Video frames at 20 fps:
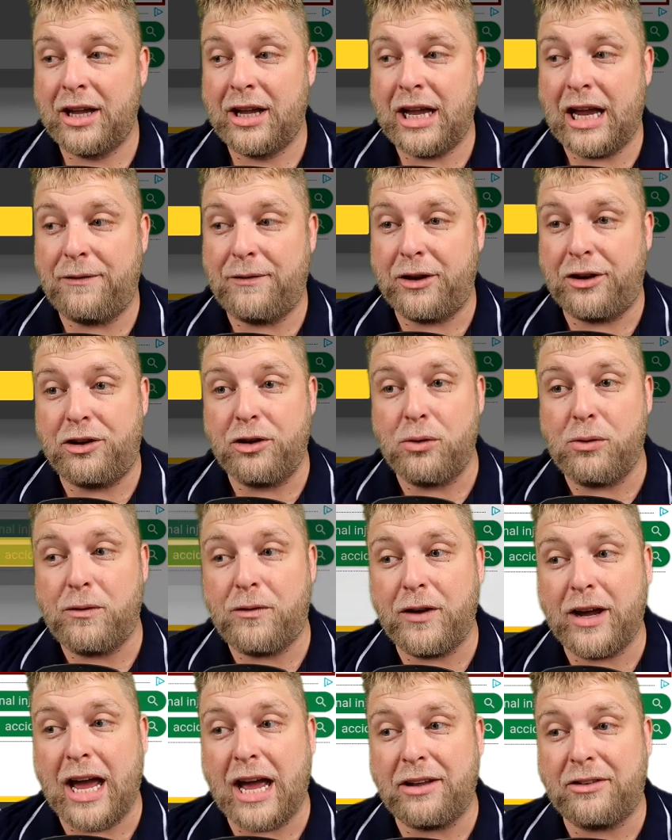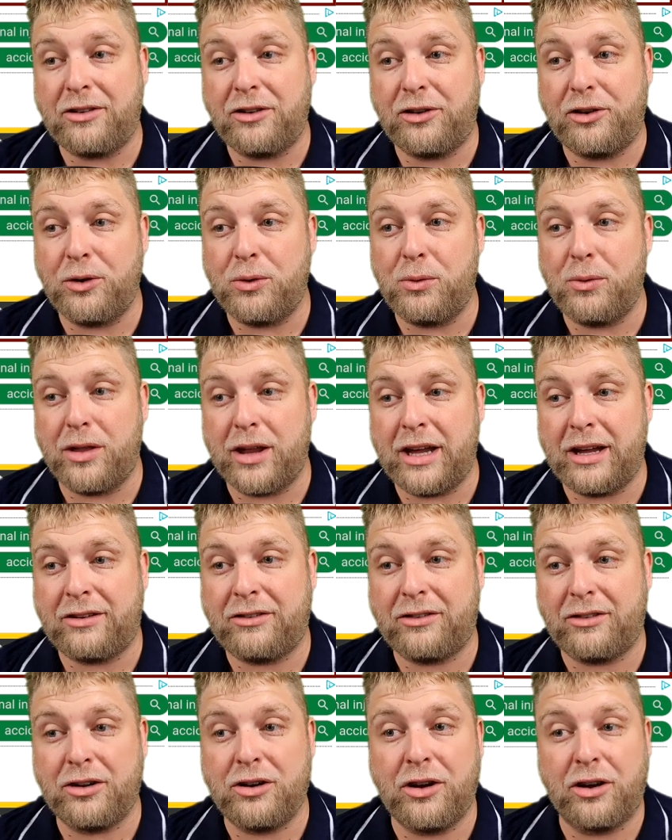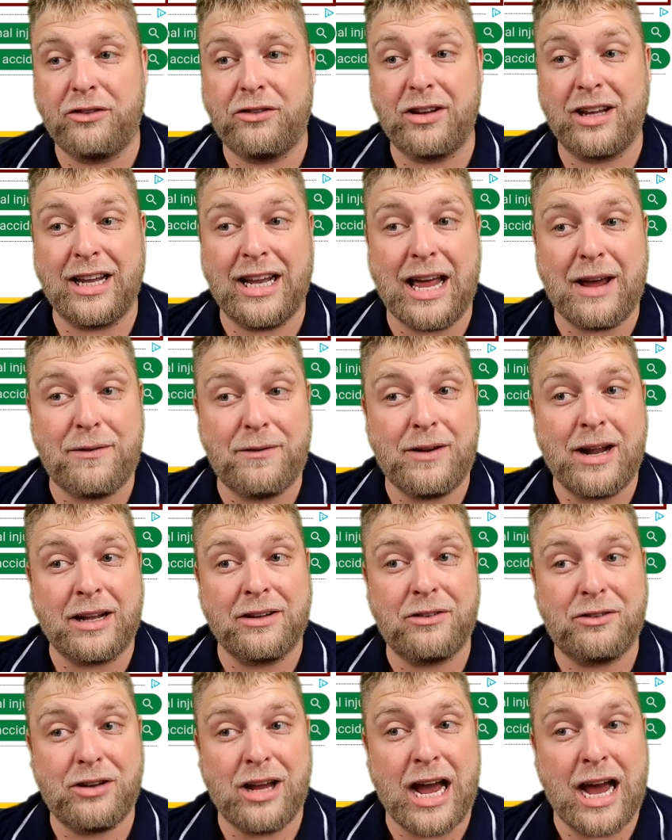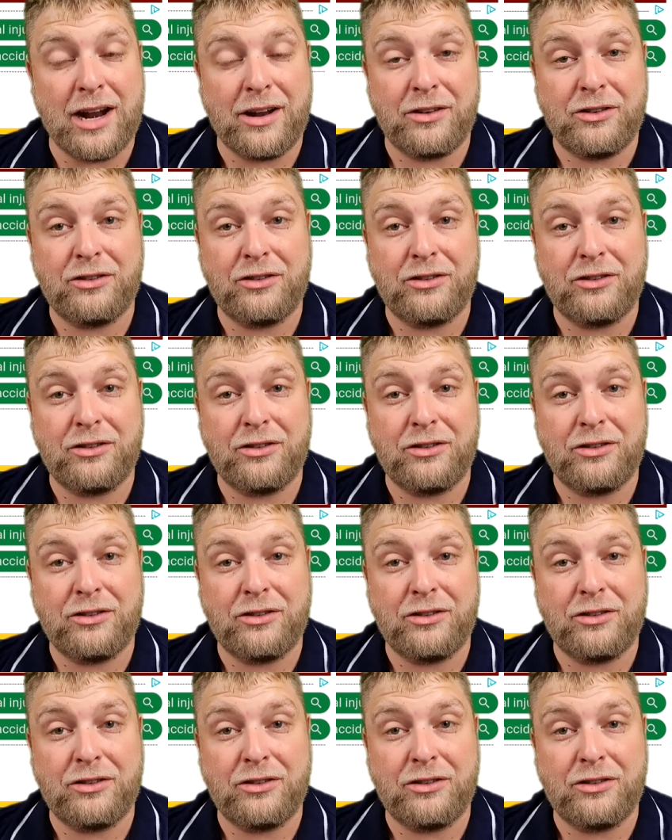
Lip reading: If you do forget to do this, go to the left-hand side and